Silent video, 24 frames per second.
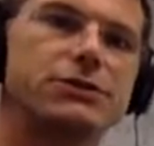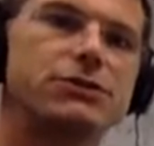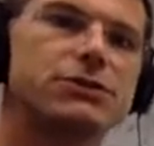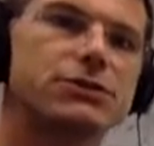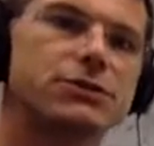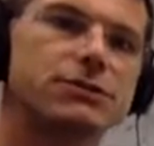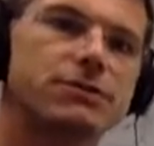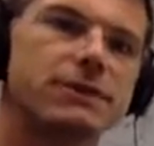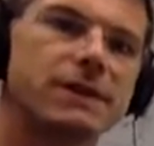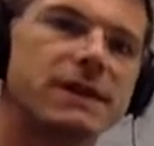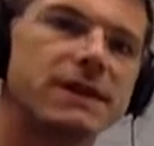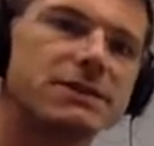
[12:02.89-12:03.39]
your
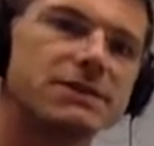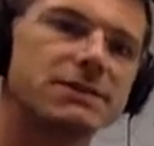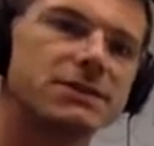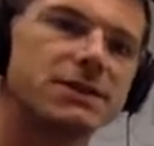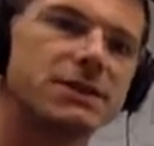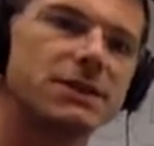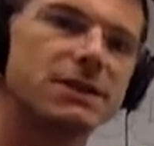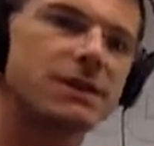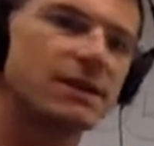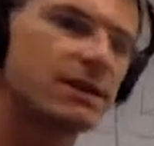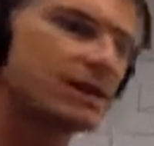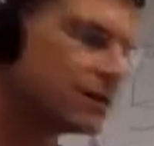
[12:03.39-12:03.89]
risk
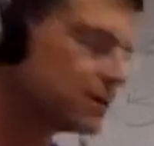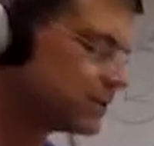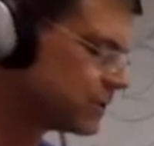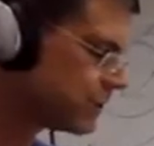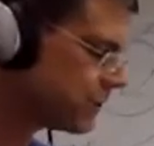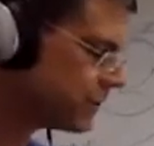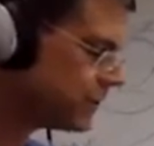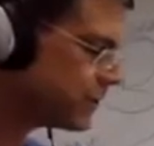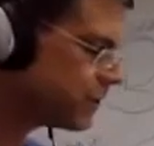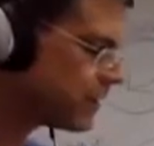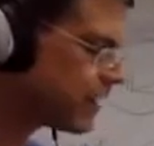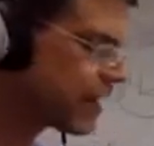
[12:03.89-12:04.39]
so
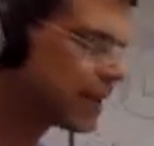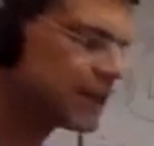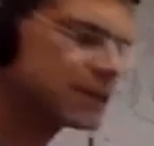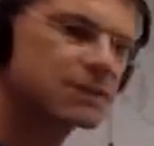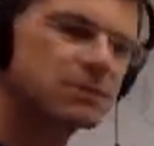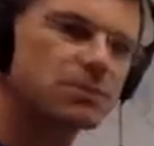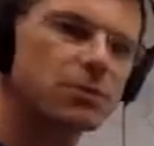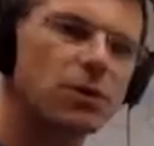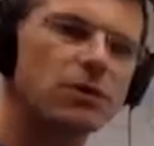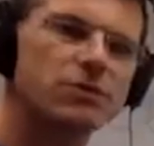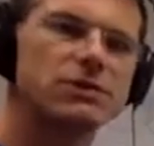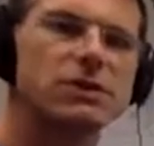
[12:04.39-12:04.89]
you're not
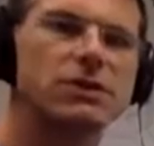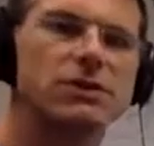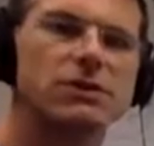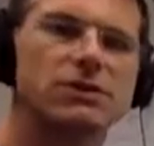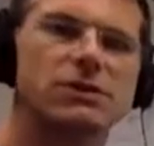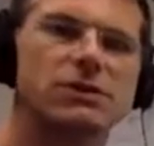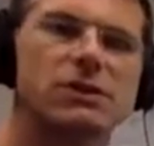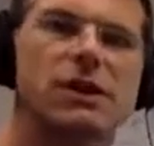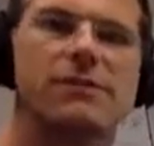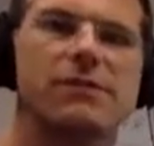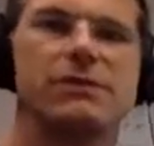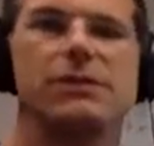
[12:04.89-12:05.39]
exposing
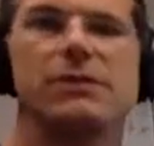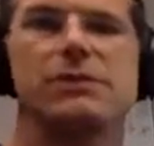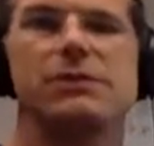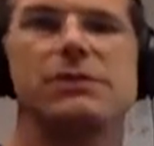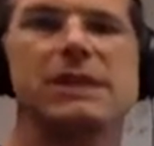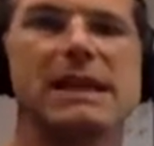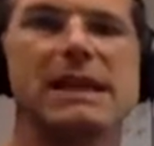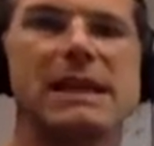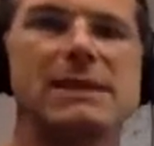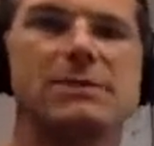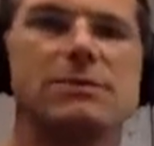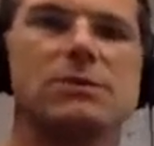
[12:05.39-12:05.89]
yourself and your
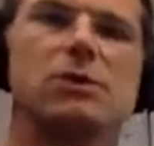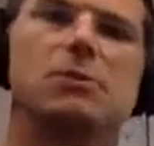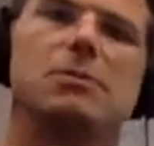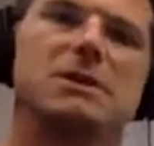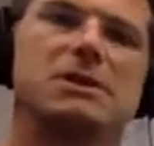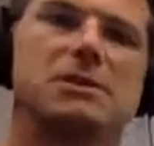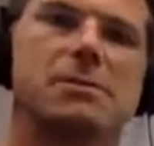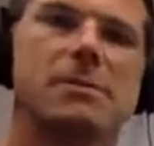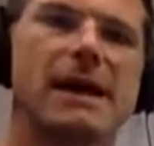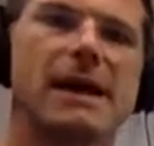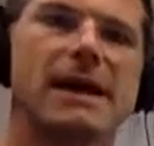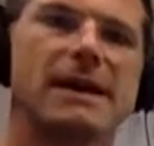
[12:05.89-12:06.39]
team to a
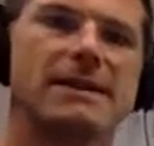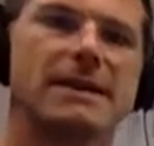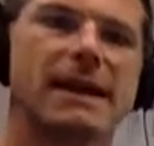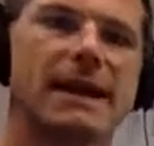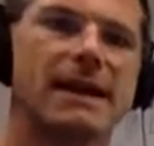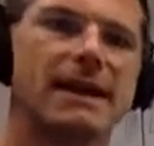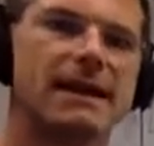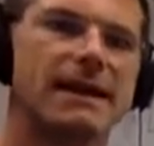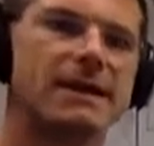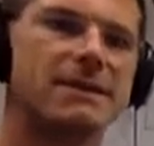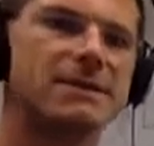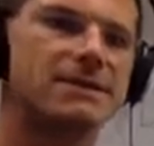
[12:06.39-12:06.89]
bunch of bad
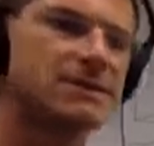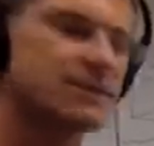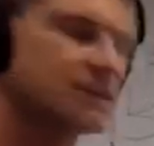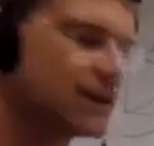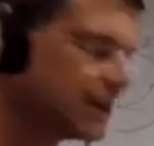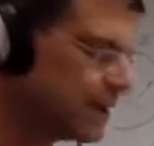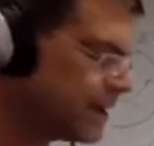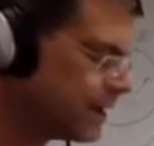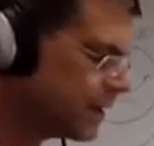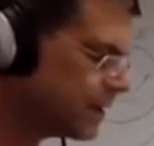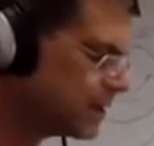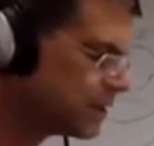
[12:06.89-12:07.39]
candidates.
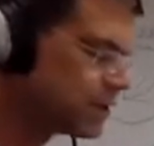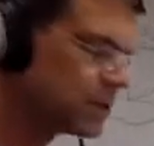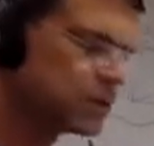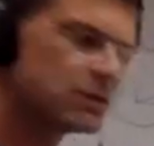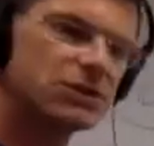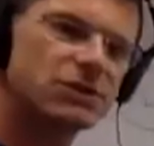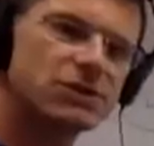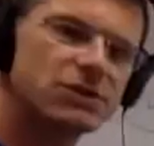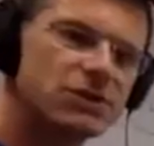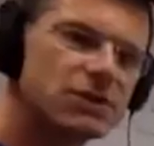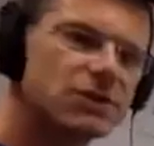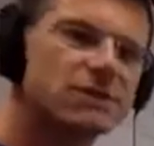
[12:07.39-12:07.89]
So
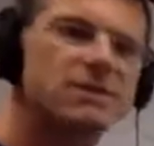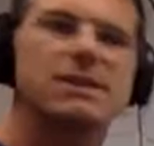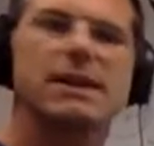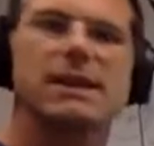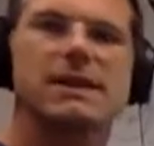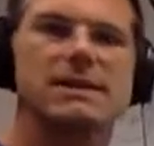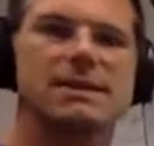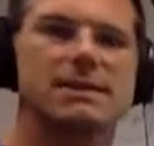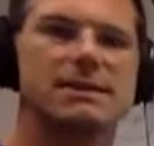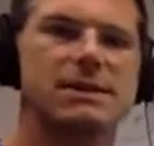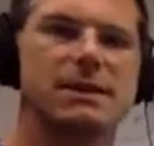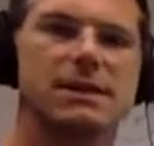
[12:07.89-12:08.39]
it's just
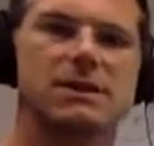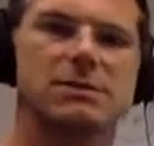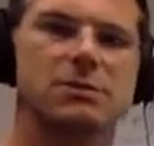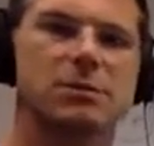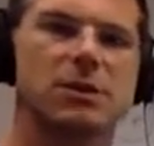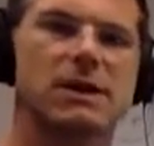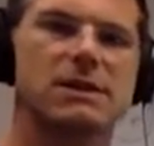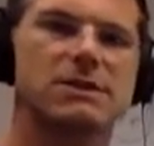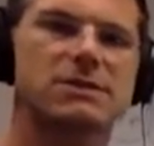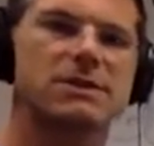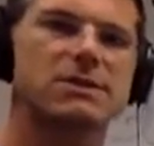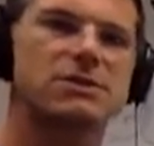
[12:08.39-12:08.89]
like the sales
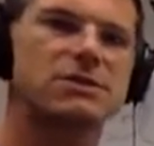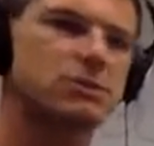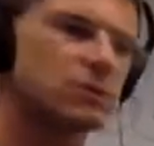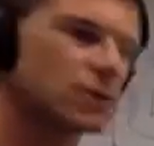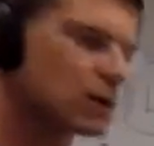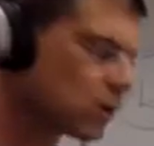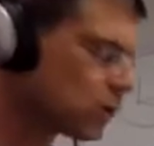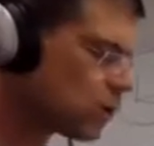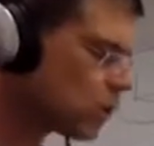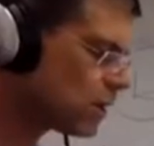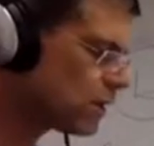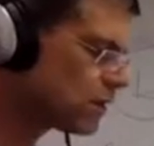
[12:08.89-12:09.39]
process. You
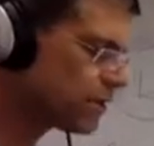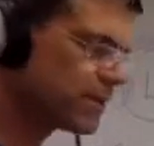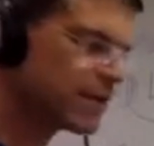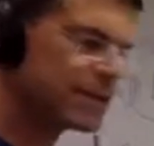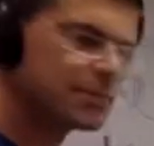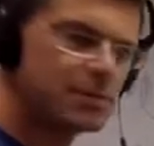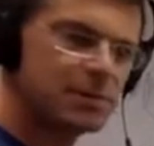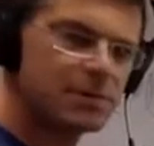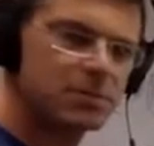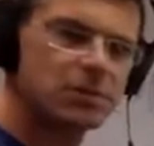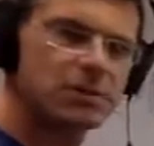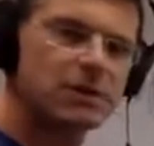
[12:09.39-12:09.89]
want to qualify
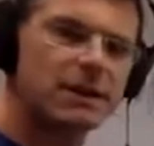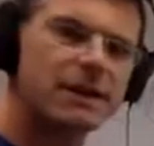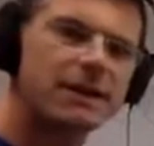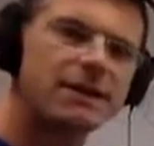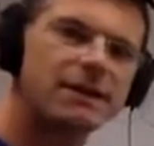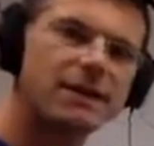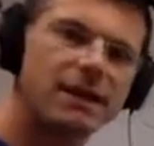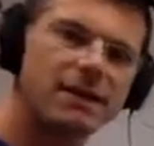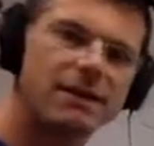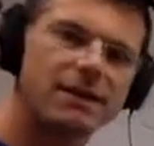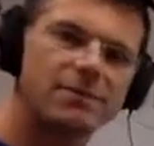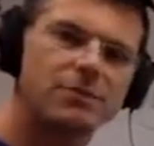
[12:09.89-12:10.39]
people in
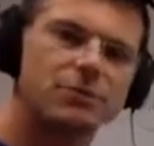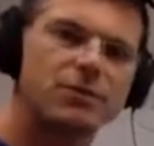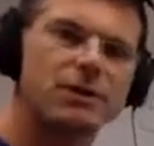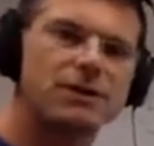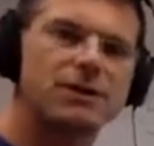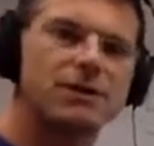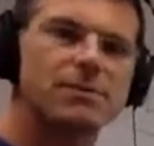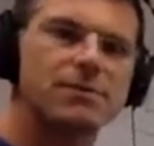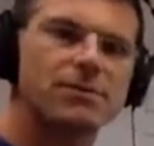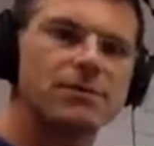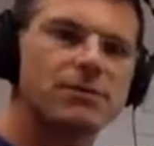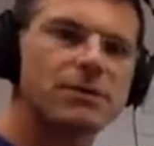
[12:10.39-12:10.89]
and then bring
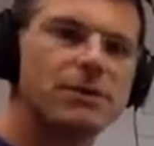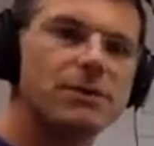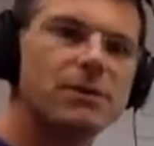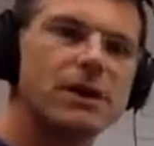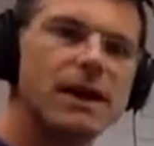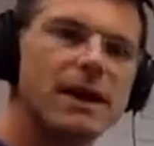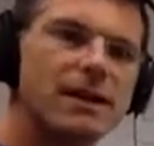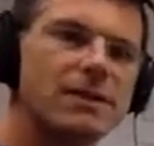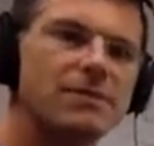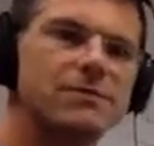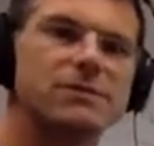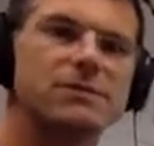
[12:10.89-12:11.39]
them through,
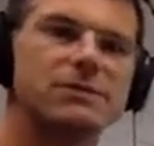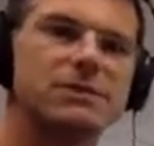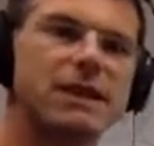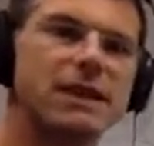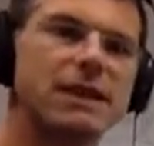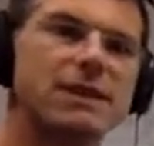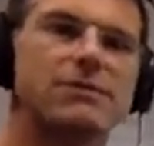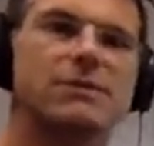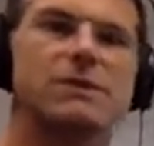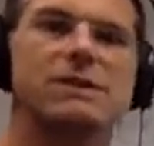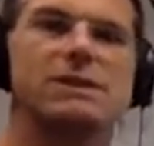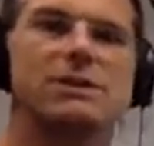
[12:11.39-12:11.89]
and if there's
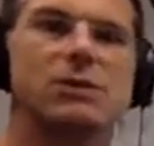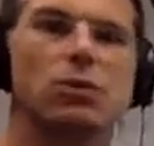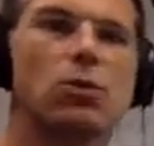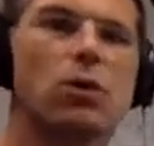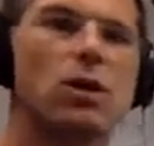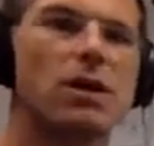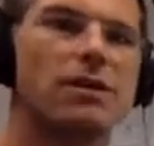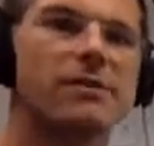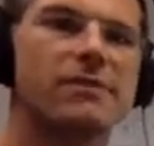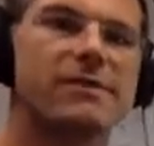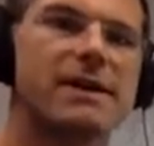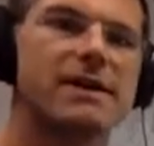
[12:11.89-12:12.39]
any reason to
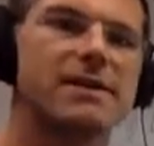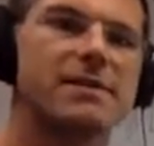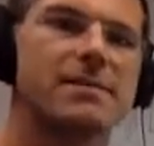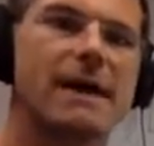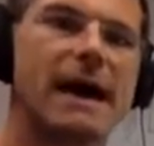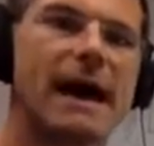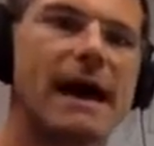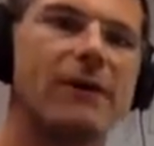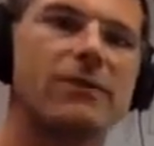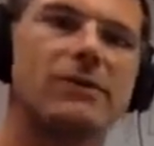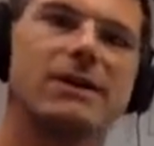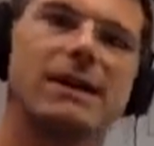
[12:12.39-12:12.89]
qualify them
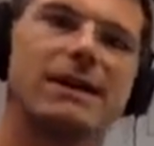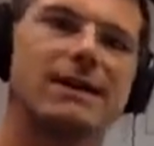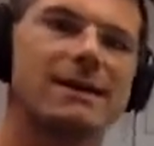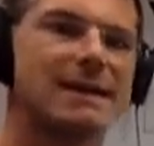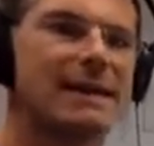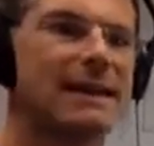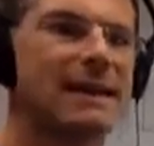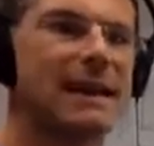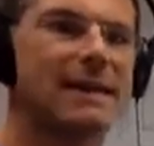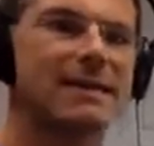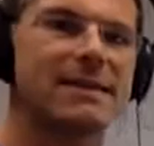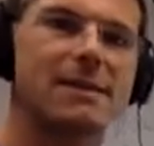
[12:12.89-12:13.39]
out,
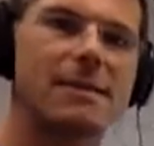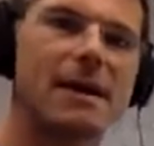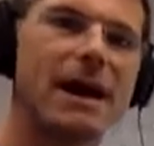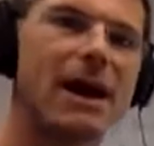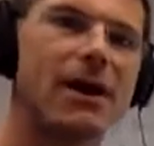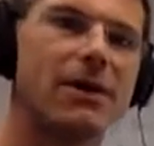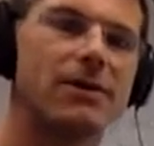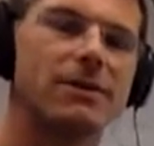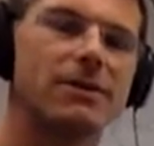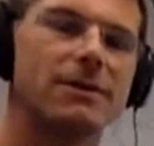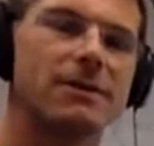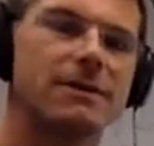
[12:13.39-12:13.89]
get them
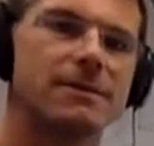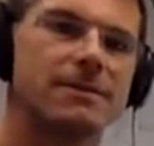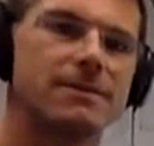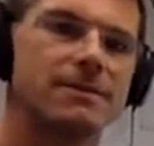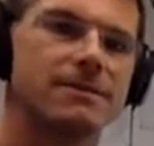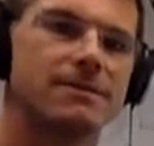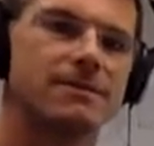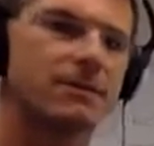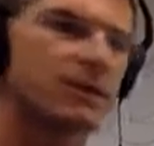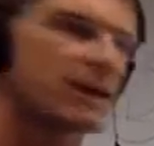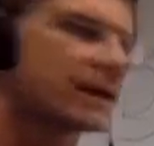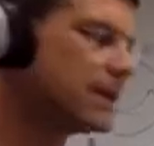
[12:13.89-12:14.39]
out,
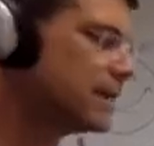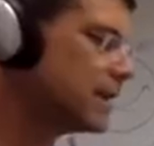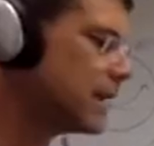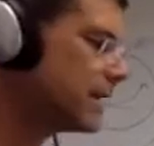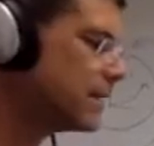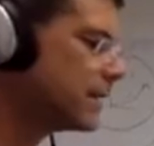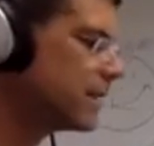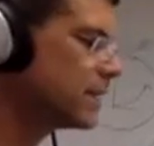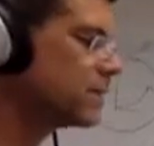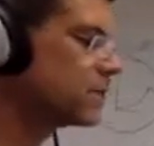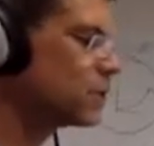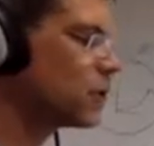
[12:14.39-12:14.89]
right?
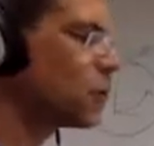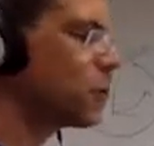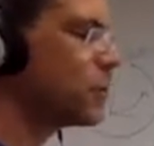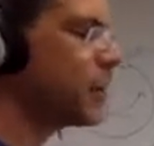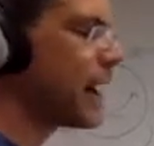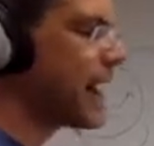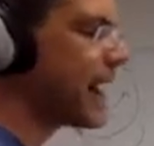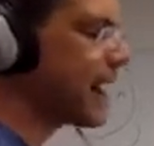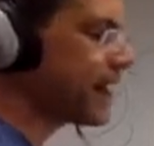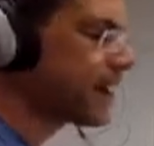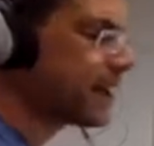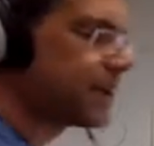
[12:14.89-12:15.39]
And then go
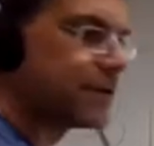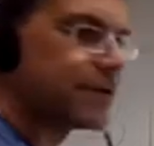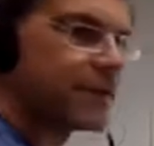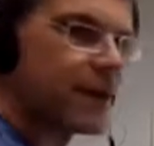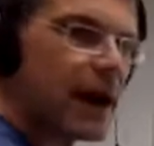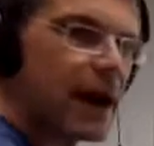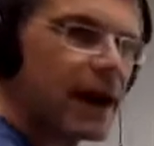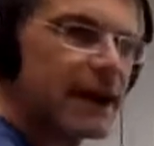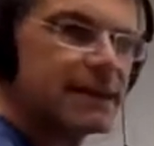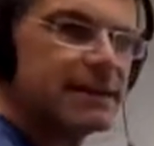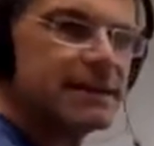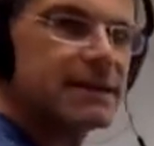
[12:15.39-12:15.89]
back and
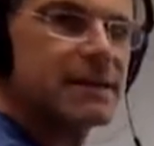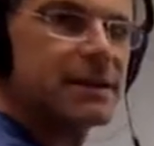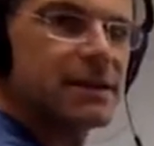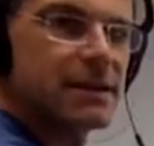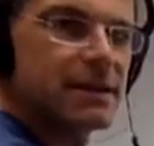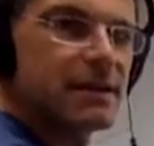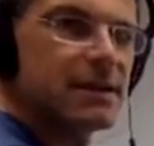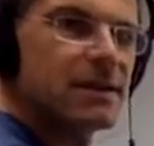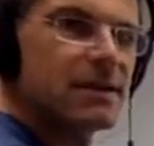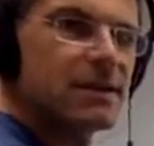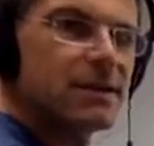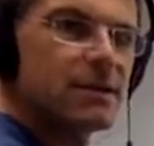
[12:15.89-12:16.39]
find
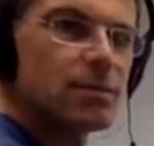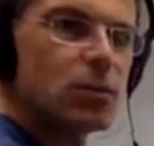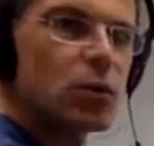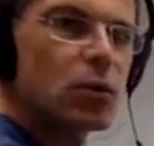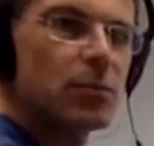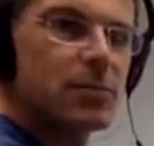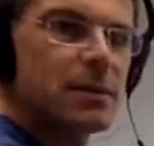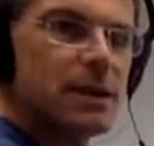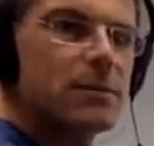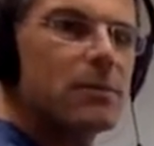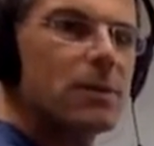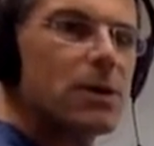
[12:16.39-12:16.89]
more
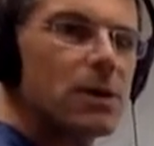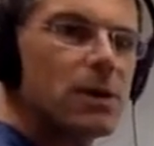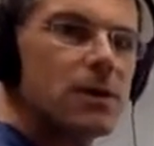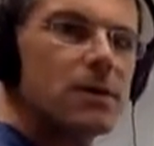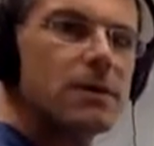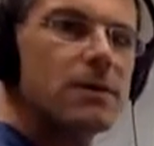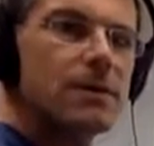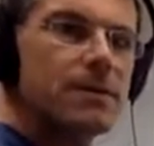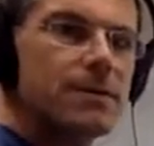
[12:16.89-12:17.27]
people